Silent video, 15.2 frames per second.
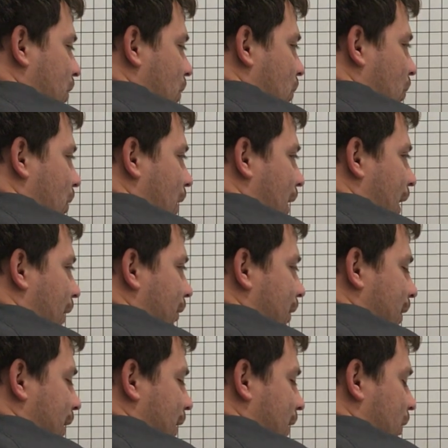will ever
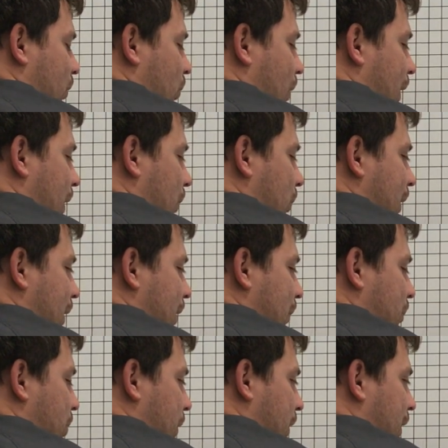get it where we can
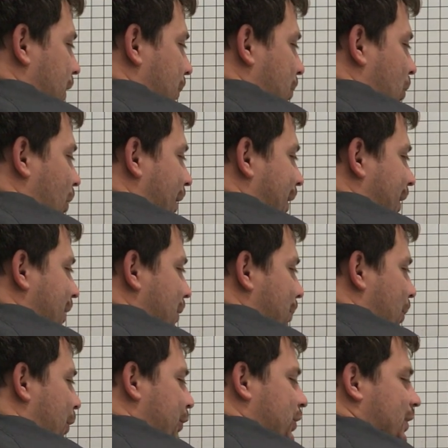put in a point into
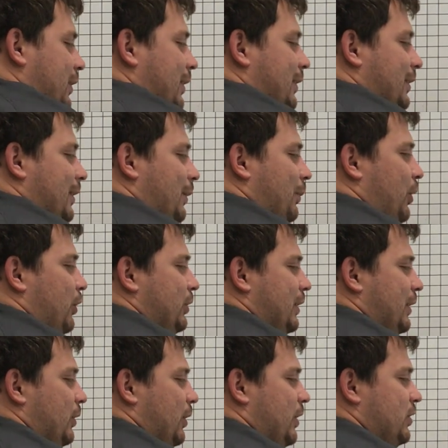both of these and get both
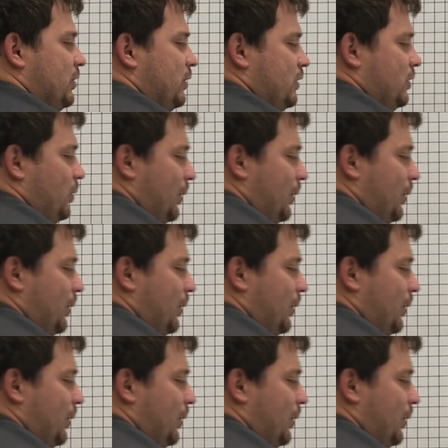equations to